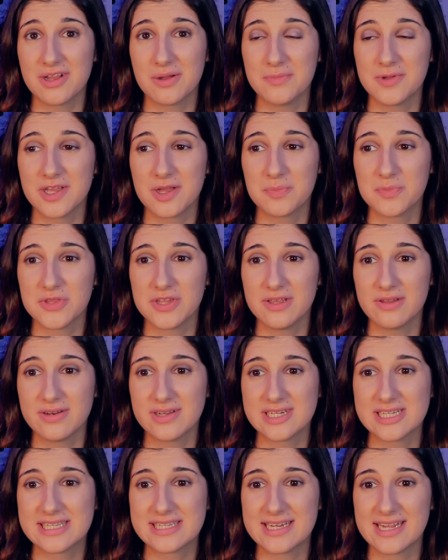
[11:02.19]
coming up in the
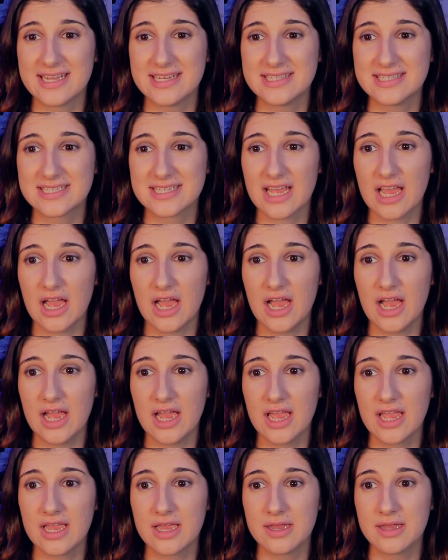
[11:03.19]
United States.
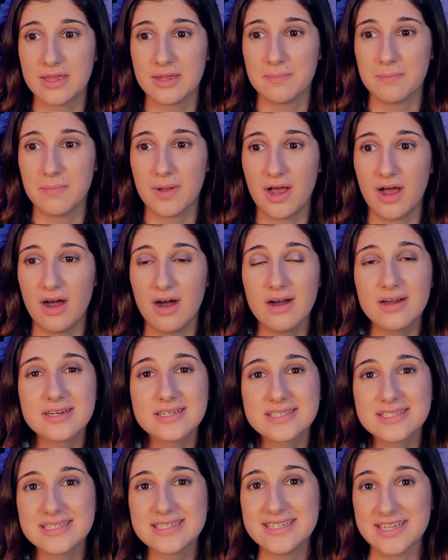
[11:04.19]
I am
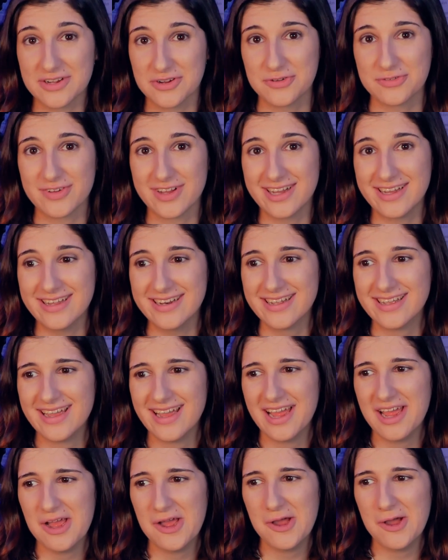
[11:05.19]
honestly terrified,
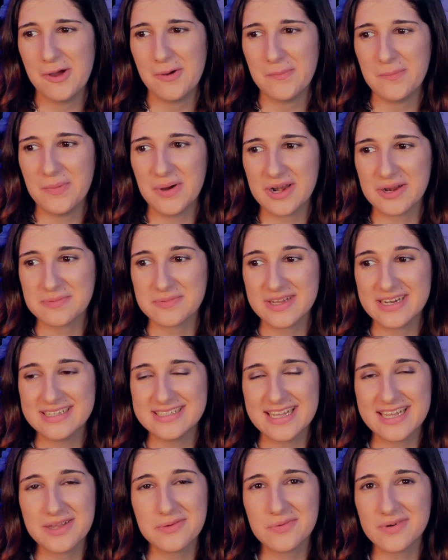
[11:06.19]
but I'm
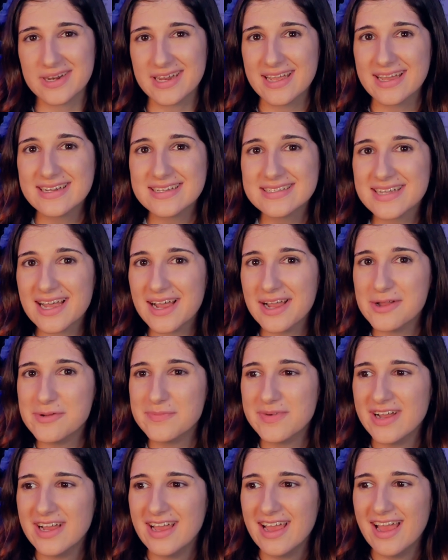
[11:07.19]
gonna take it one day at a
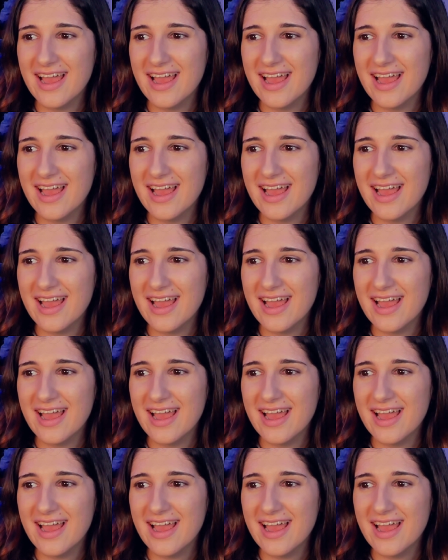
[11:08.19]
time.